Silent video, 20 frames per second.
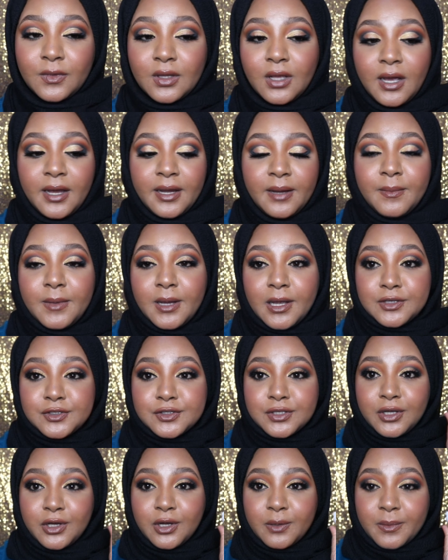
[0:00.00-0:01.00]
I am
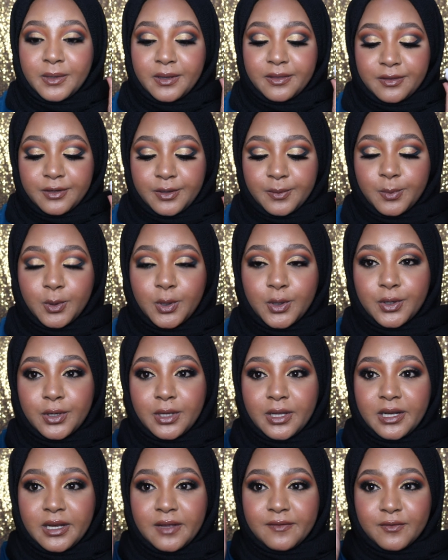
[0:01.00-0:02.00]
actually on my third bottle
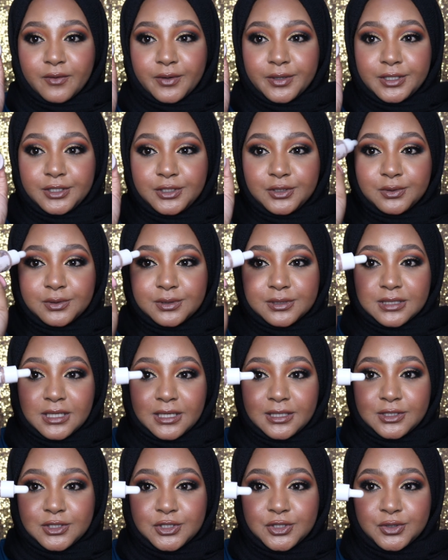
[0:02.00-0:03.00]
and I've already used
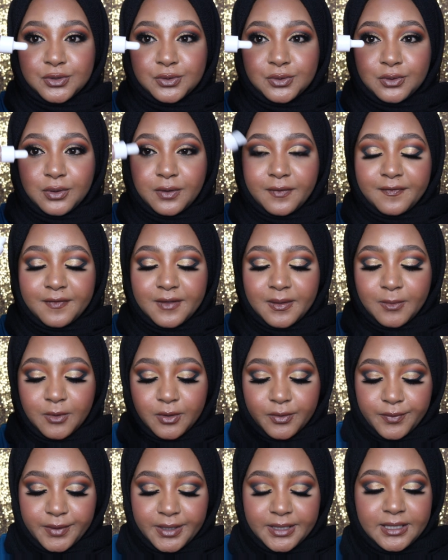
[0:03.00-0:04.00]
like 2 of them
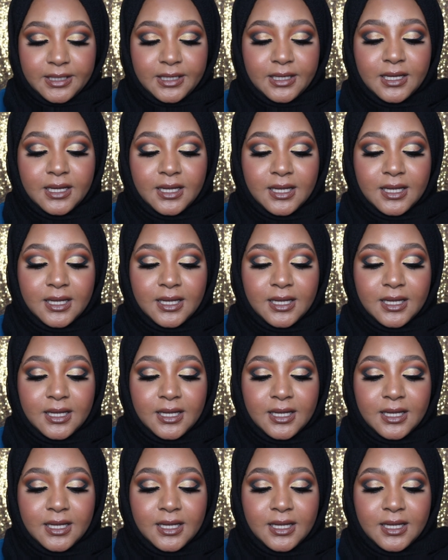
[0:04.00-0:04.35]
already